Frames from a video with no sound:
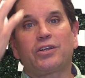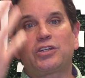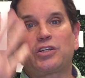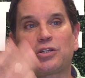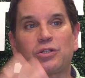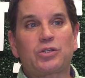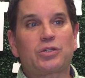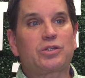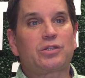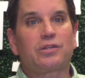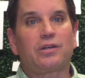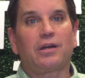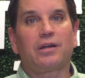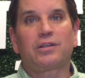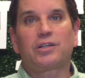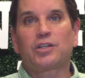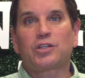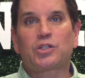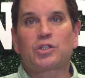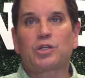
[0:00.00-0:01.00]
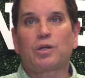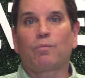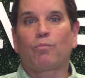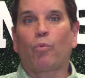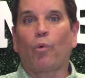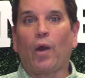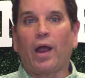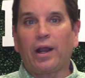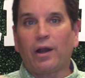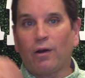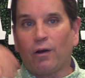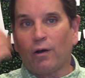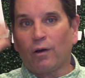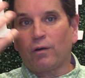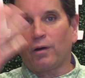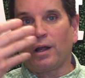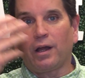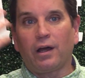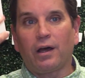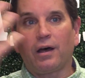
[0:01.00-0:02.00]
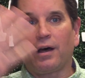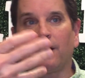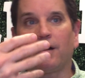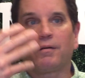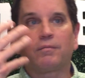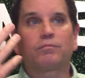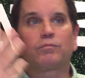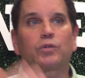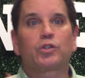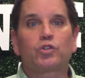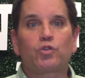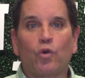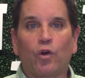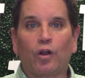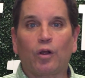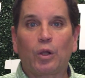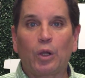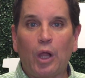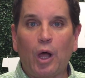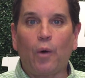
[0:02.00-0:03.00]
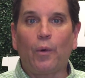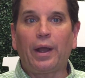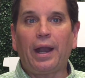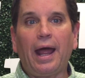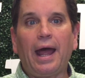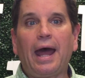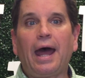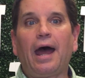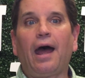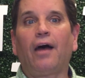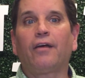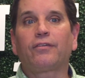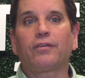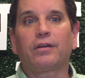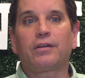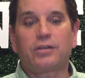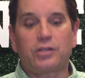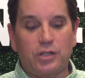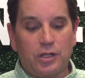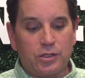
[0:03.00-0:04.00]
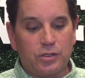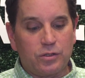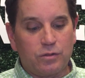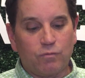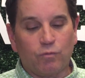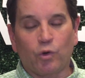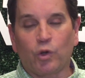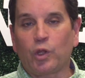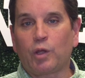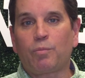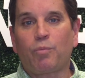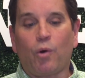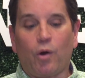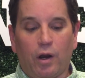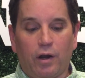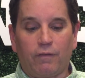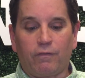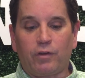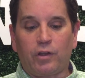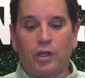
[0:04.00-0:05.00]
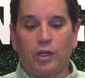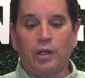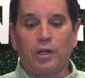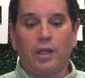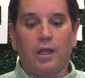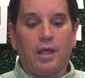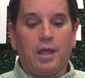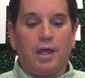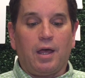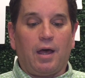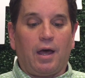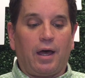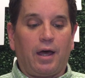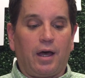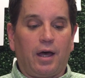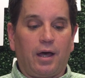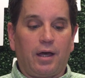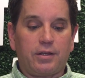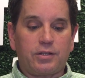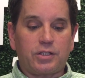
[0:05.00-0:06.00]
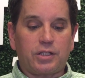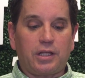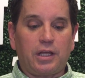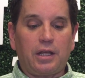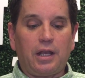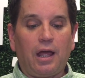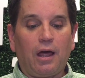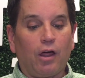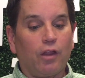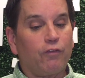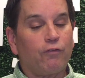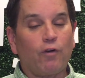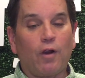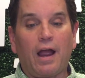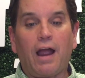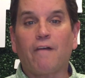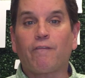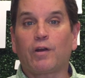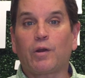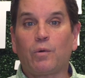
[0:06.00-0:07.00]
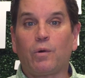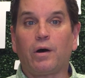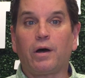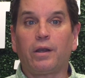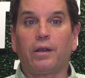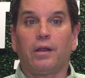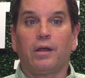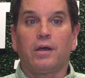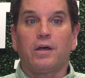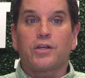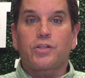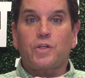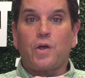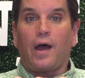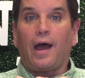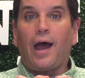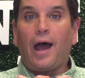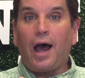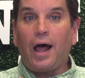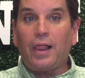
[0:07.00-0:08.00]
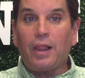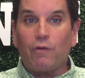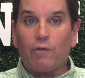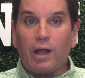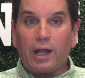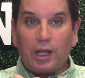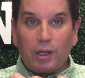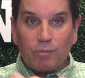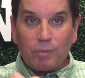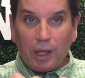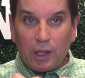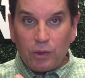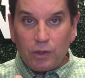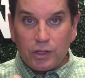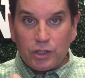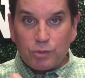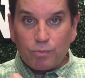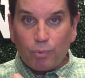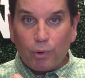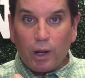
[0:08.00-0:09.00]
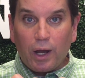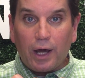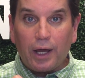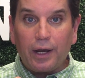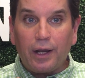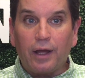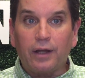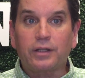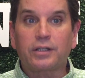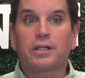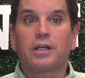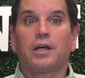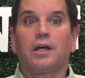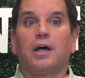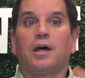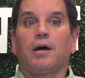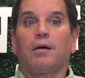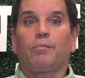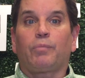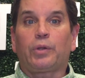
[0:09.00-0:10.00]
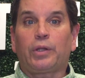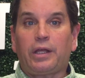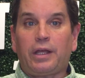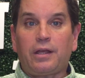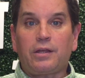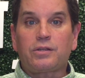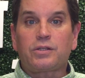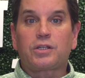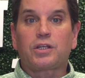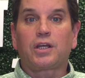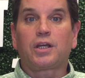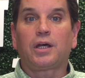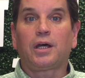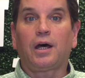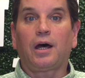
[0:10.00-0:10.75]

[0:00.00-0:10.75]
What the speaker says: just a brighter sort of glow it has, and just really part of good skin health for everyone. So I highly recommend this product. Please